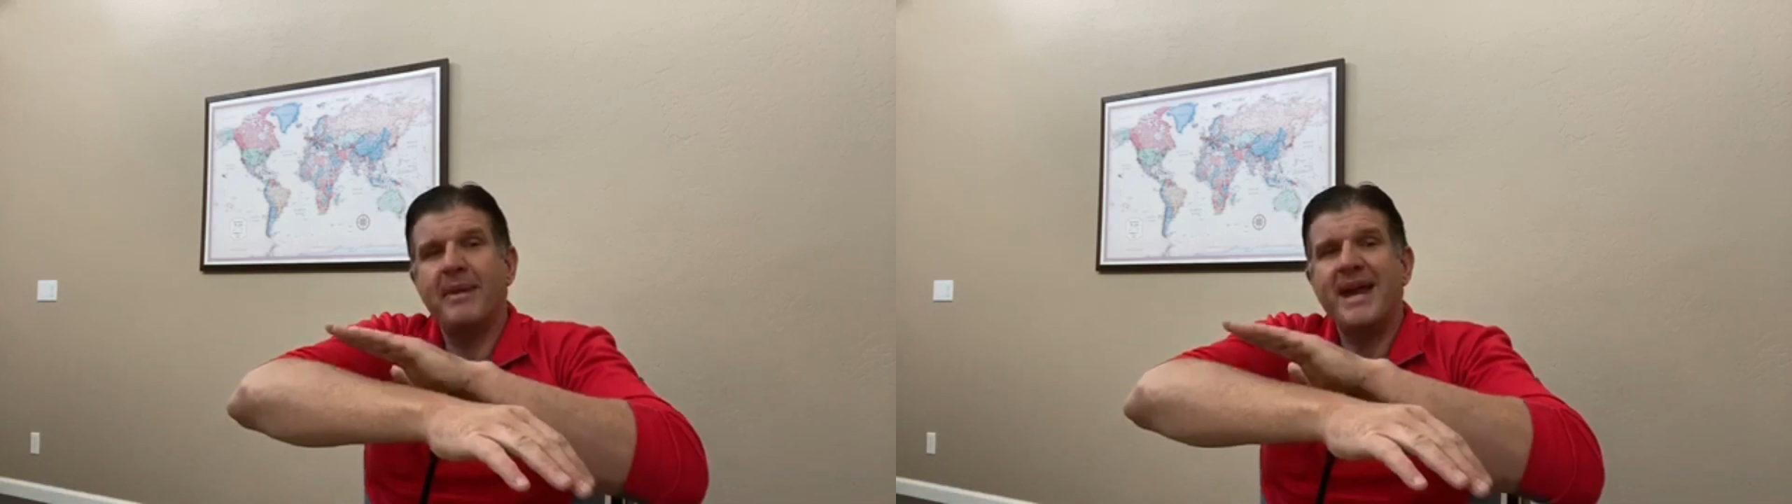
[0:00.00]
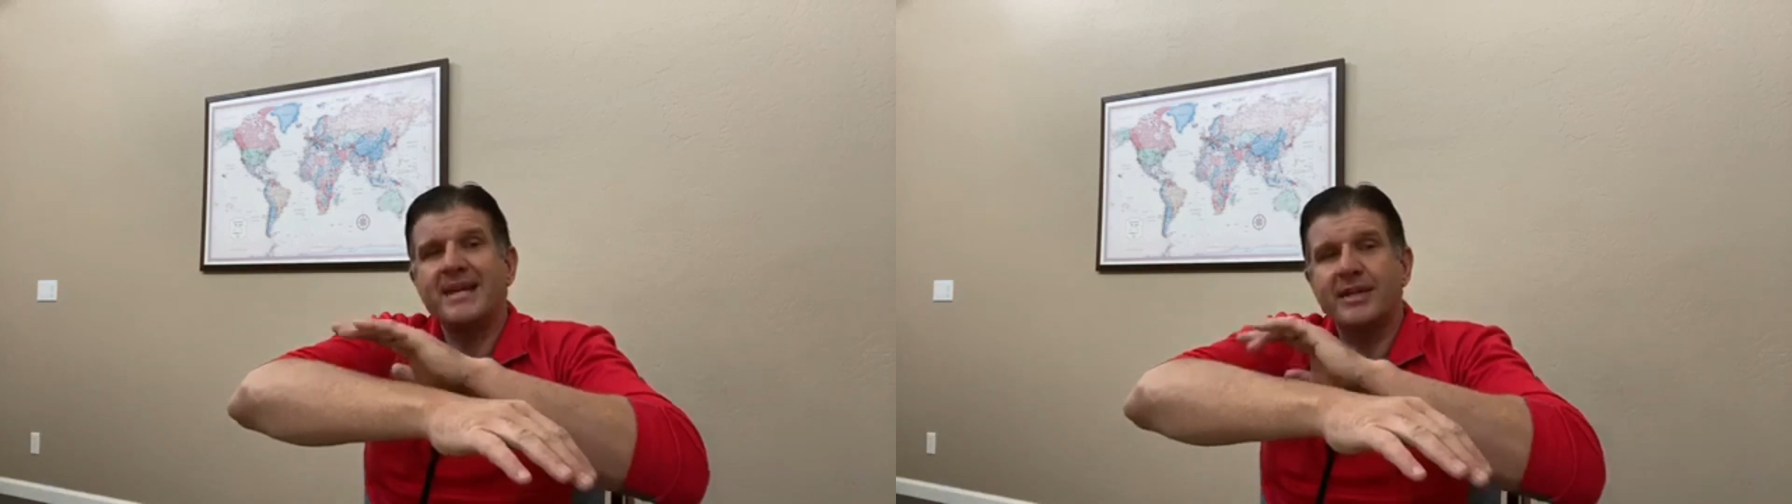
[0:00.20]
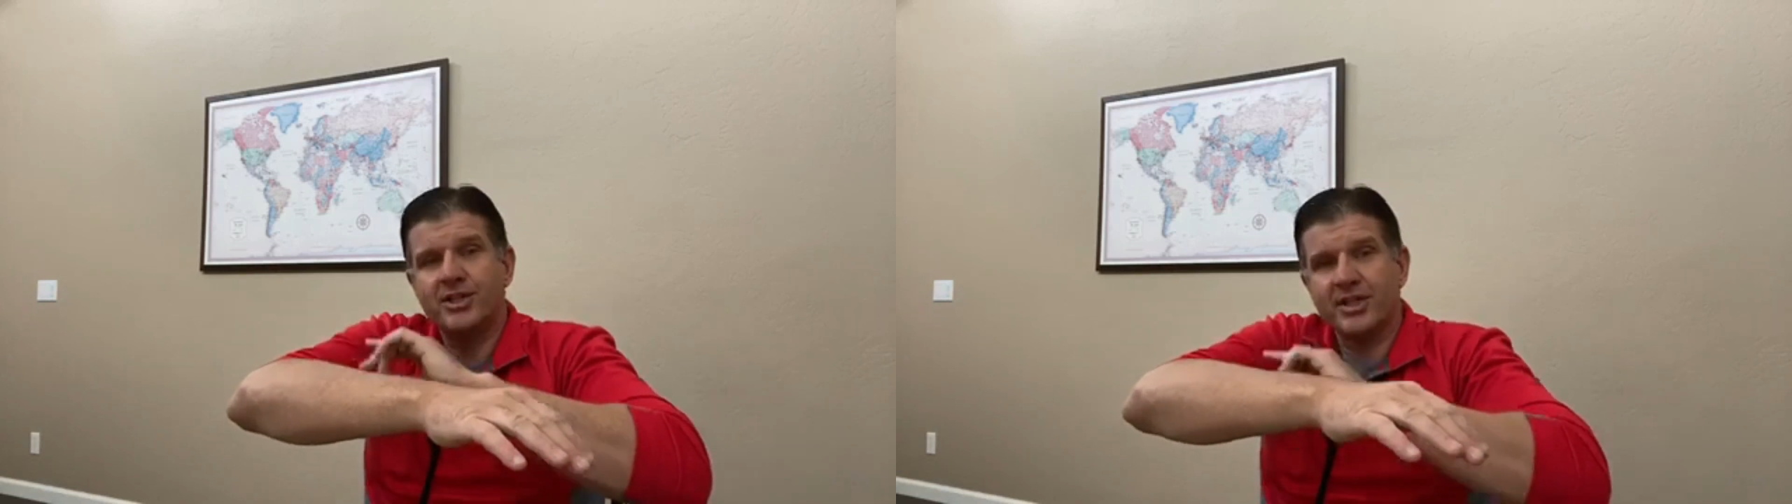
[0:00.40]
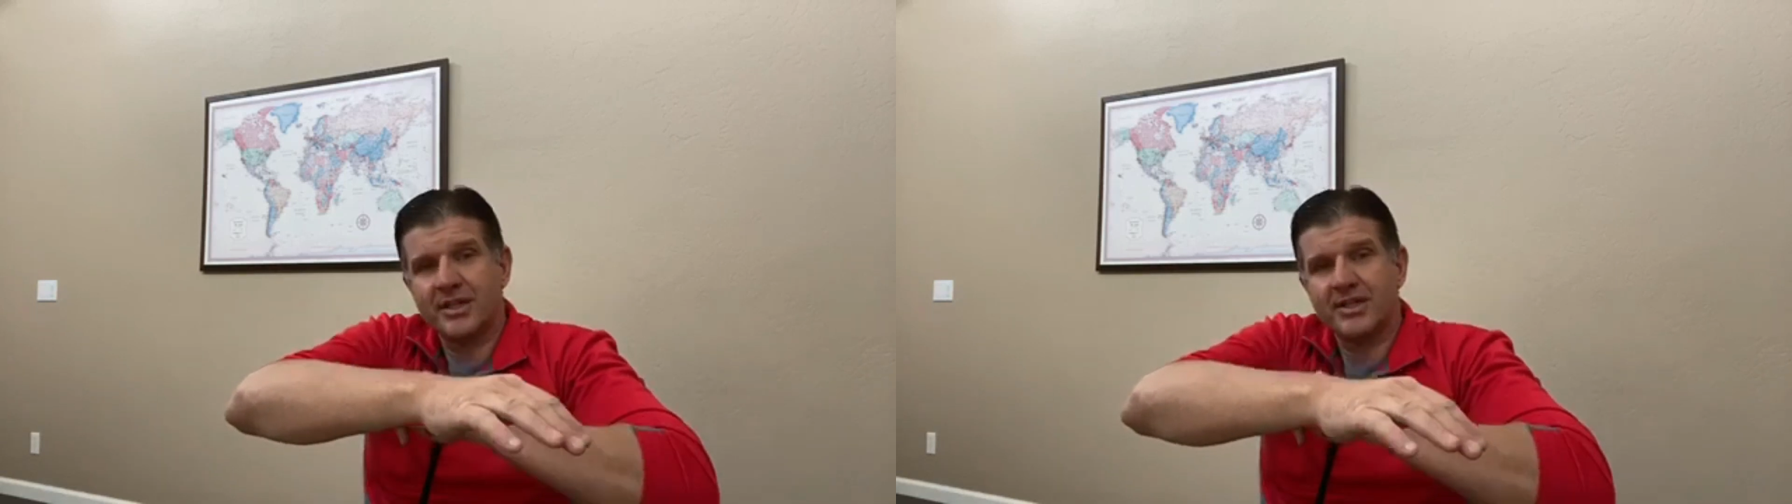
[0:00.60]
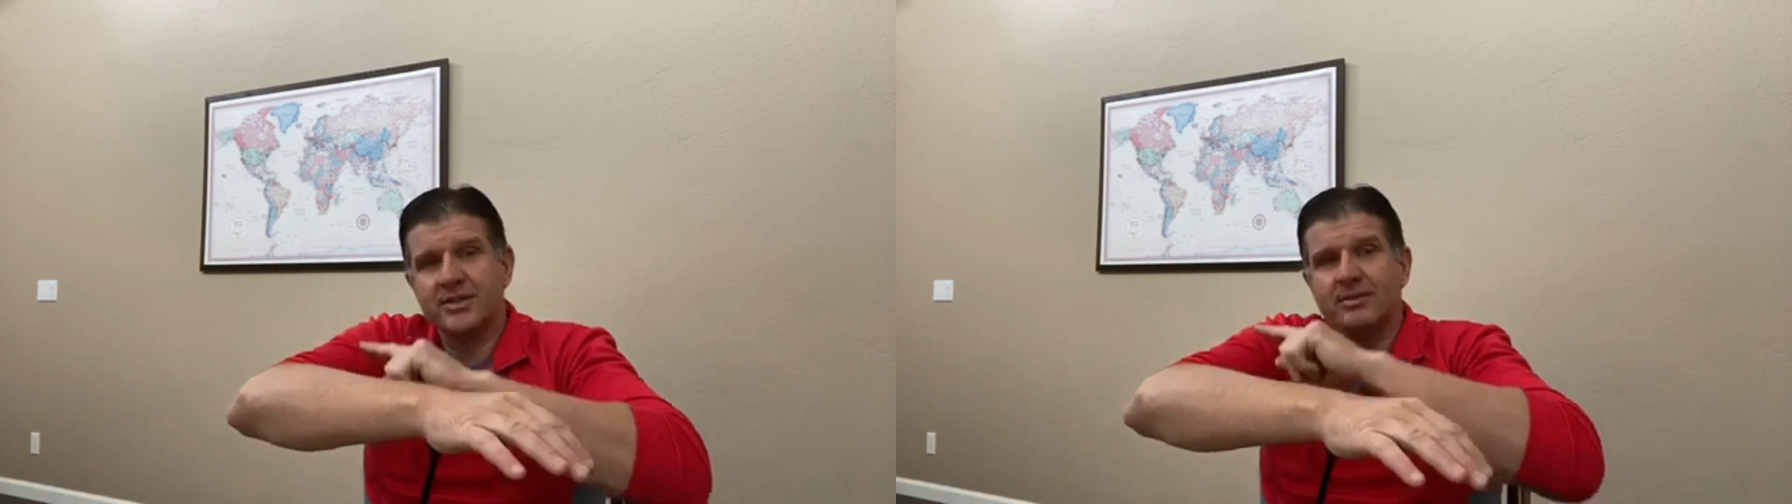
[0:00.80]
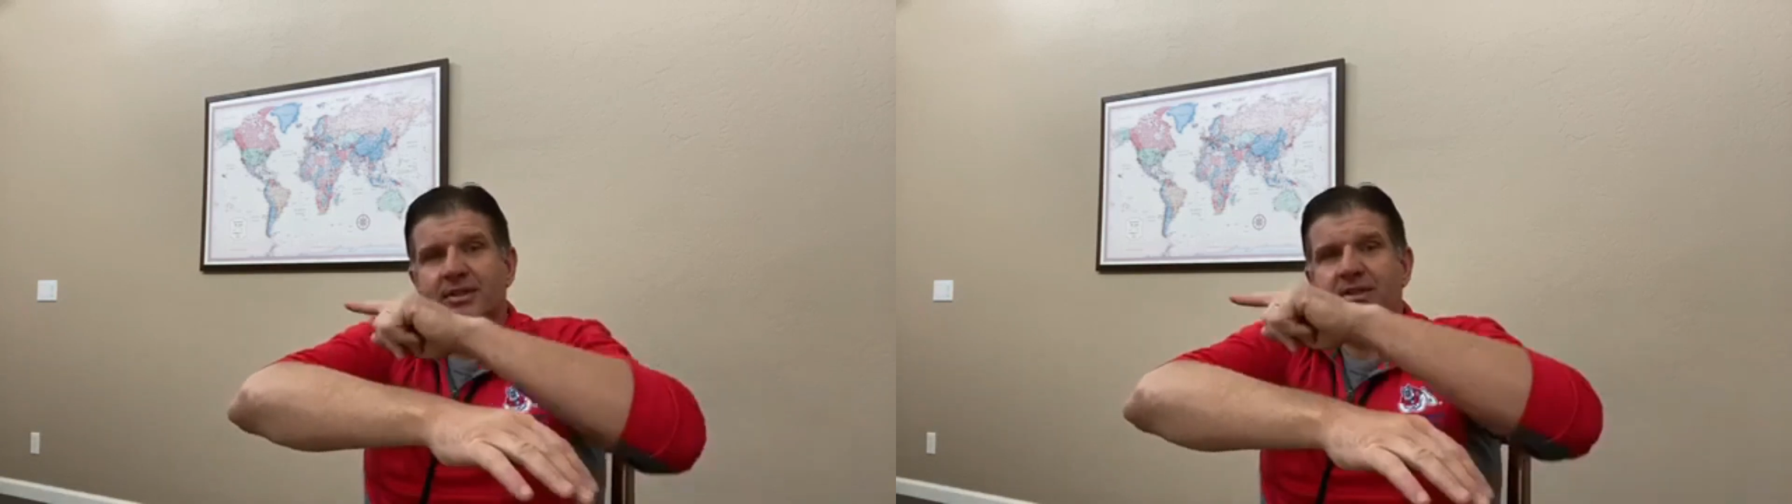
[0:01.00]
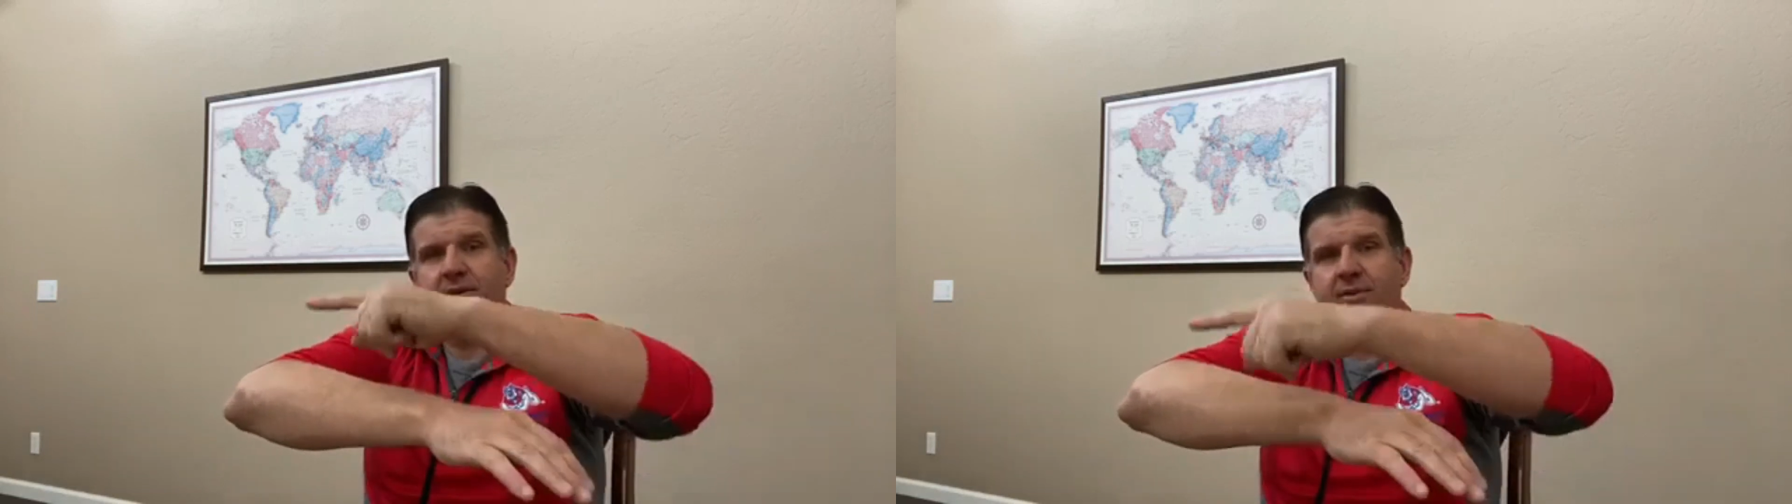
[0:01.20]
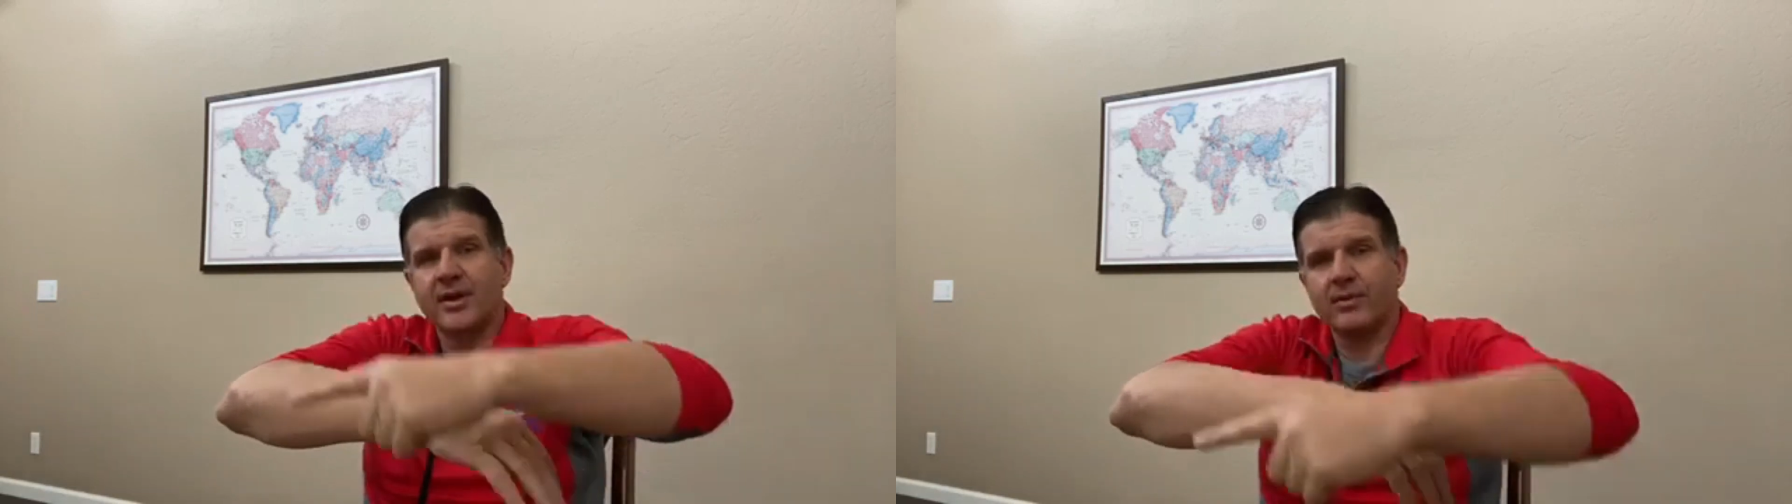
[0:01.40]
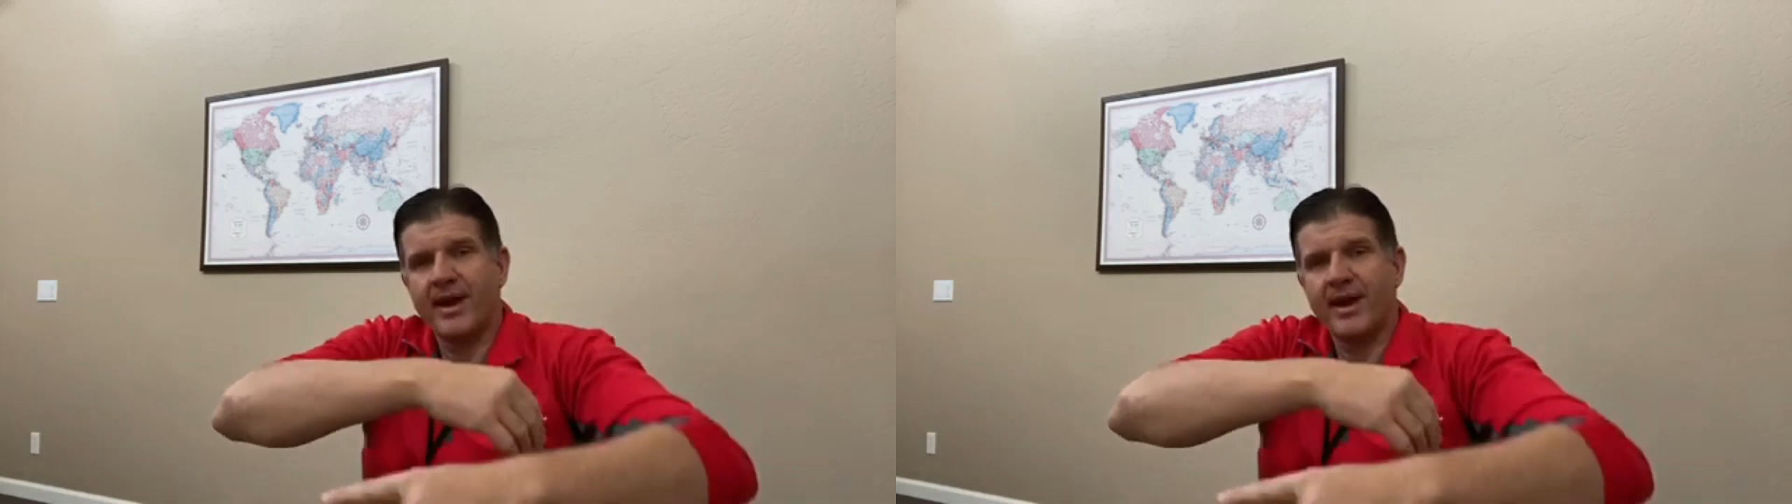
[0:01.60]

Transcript: Bandaging is the material that